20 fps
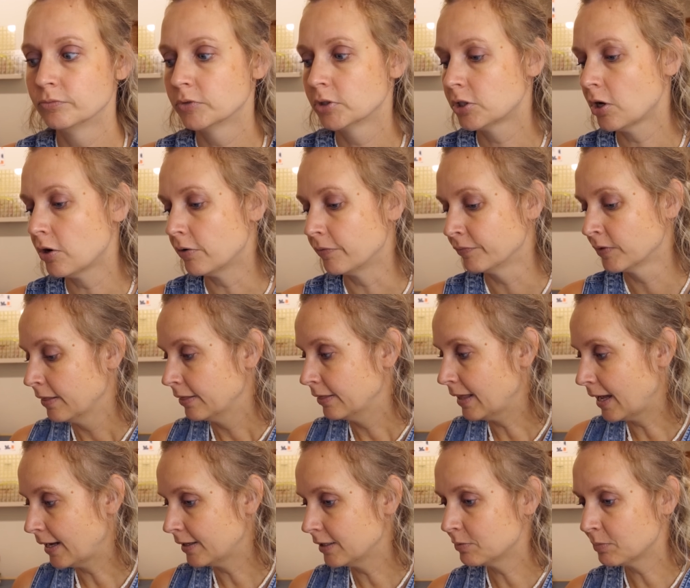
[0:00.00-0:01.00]
So
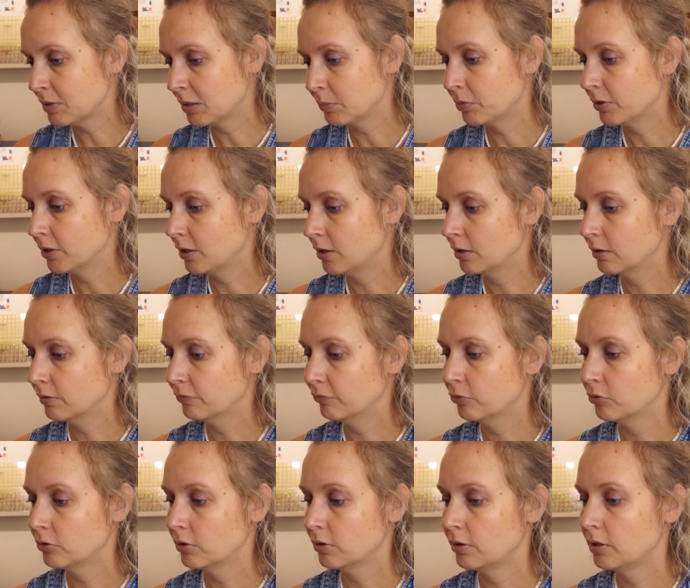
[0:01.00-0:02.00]
that is my plug
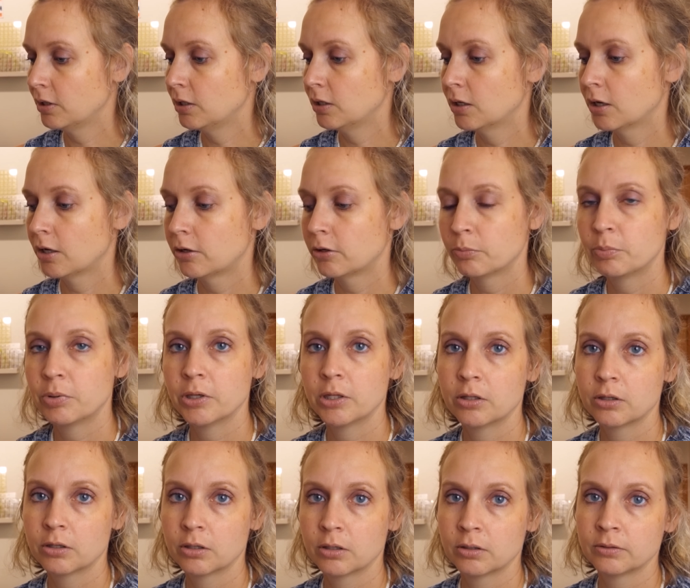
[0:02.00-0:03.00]
for the
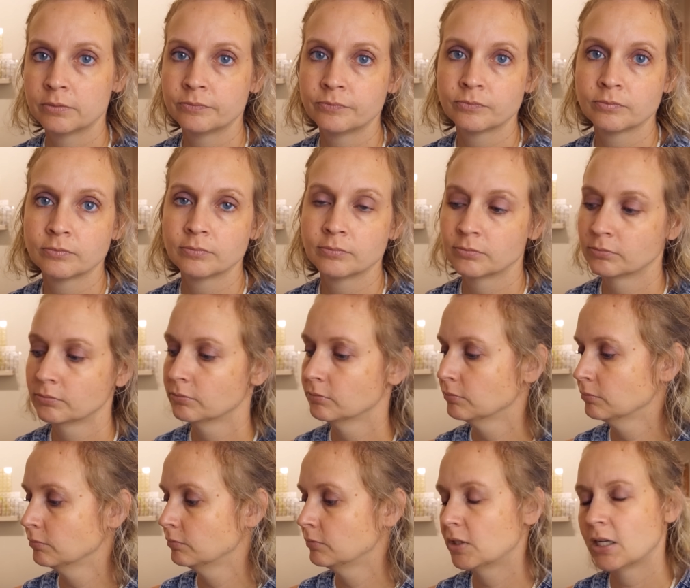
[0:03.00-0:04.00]
Caterpillar.
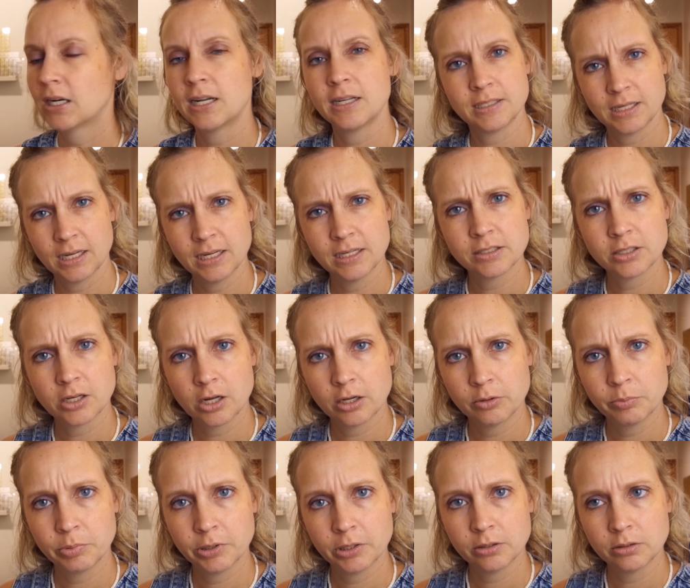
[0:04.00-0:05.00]
Did I say it's
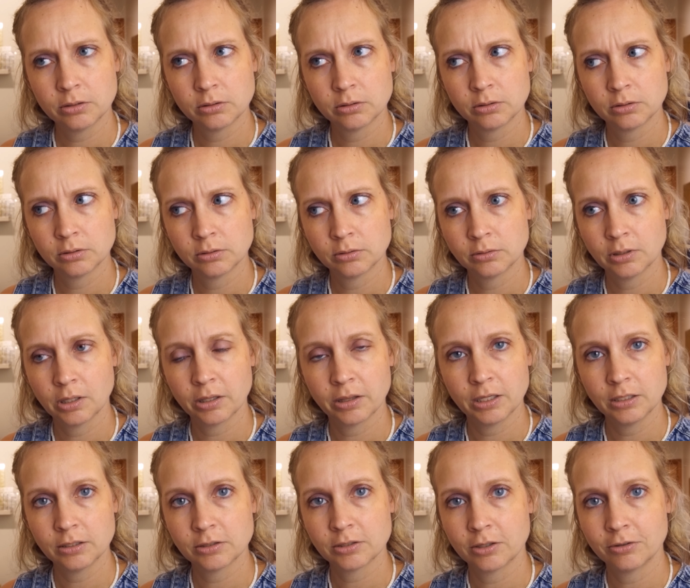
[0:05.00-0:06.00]
Caterpillar? I
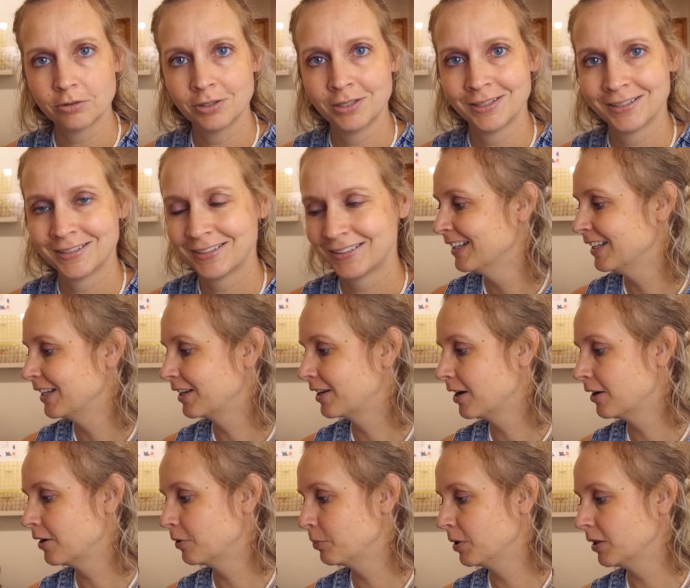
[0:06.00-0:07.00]
think so. The
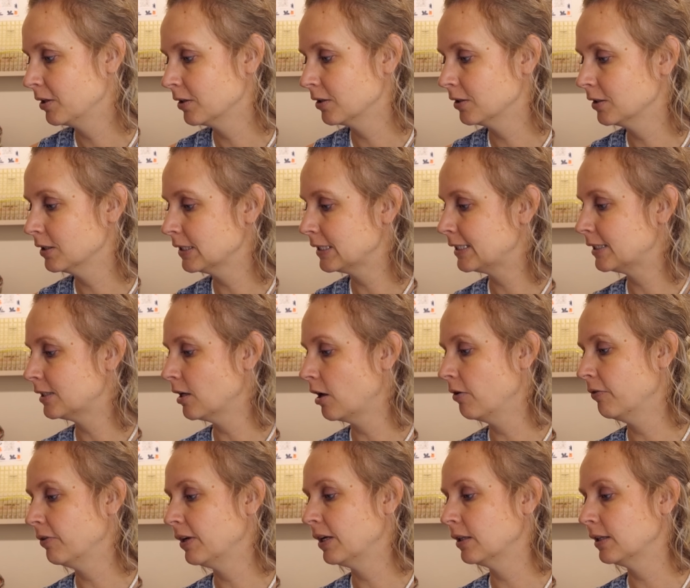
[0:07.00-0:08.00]
Caterpillar
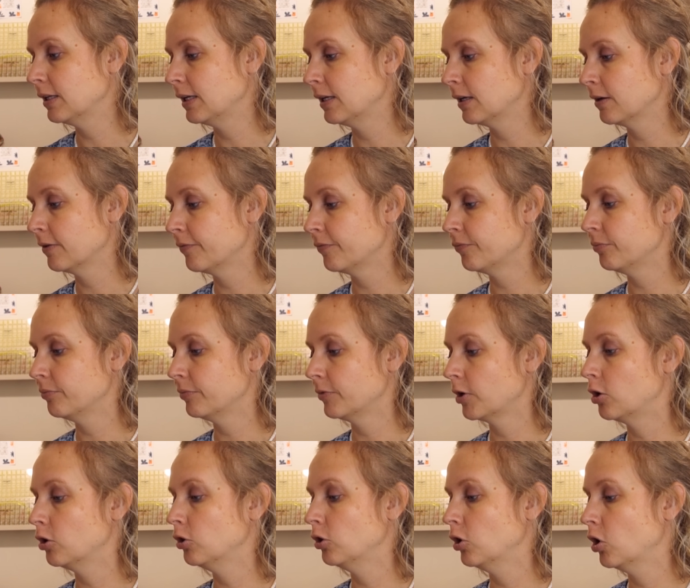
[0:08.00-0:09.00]
self-healing
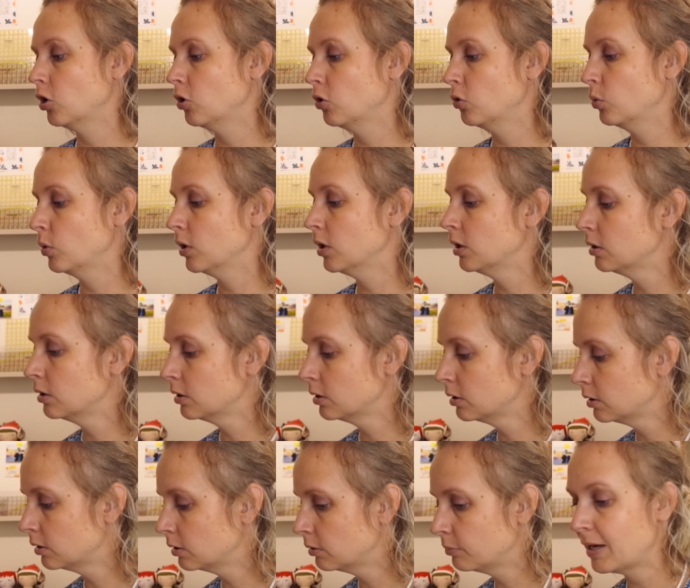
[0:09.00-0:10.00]
glow
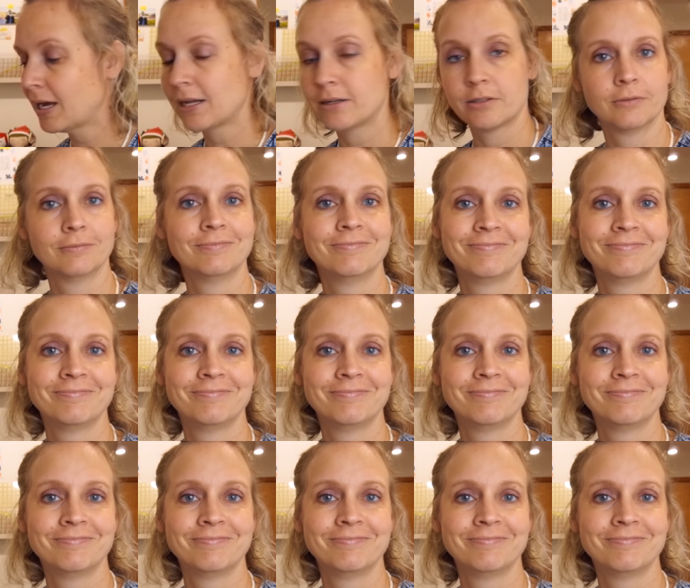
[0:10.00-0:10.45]
mat.